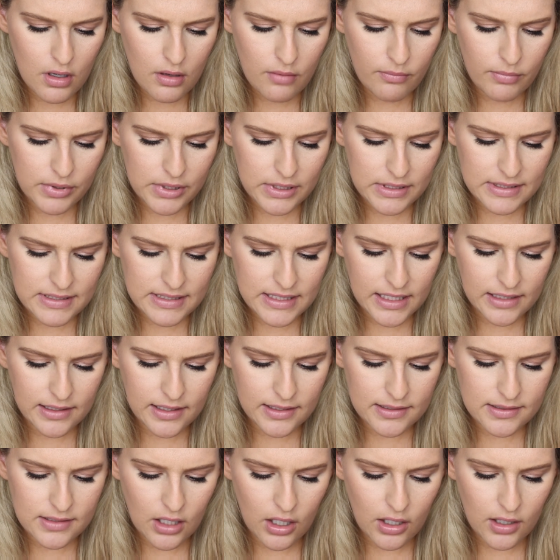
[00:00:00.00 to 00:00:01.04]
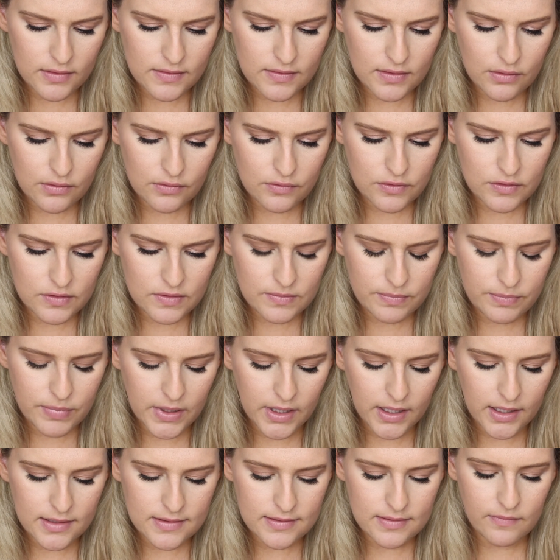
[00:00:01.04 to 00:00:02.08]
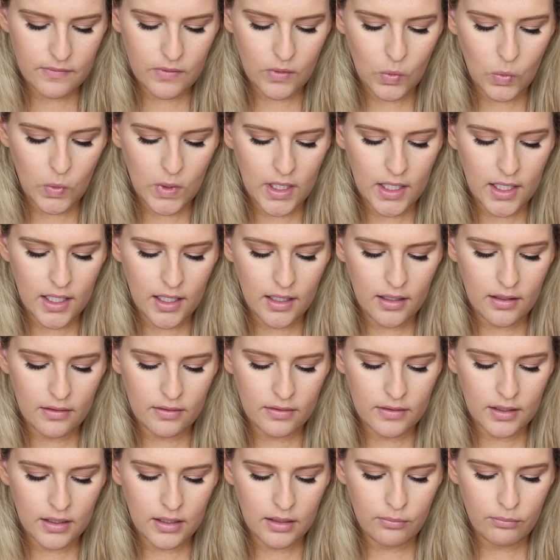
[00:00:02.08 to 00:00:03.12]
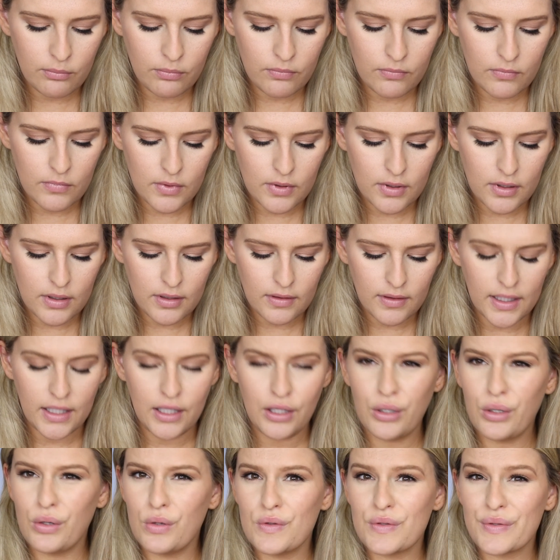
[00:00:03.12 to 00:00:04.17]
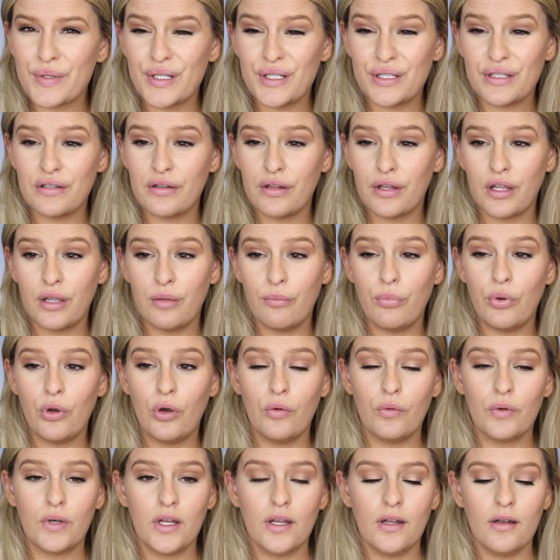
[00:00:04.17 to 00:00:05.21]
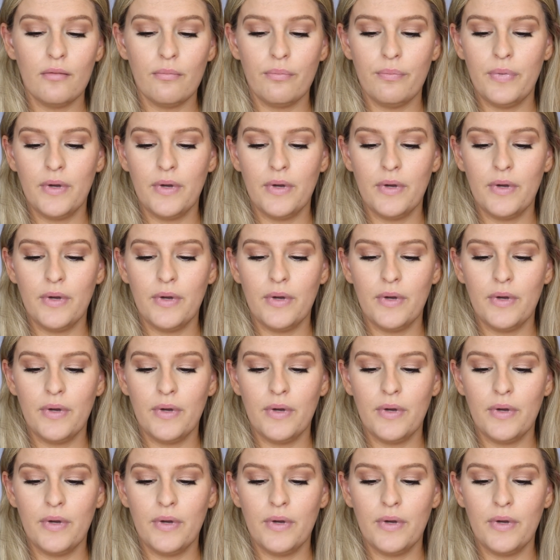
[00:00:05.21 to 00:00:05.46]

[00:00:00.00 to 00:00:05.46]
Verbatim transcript: but he said that's also just because of the way the com it like goes into the component,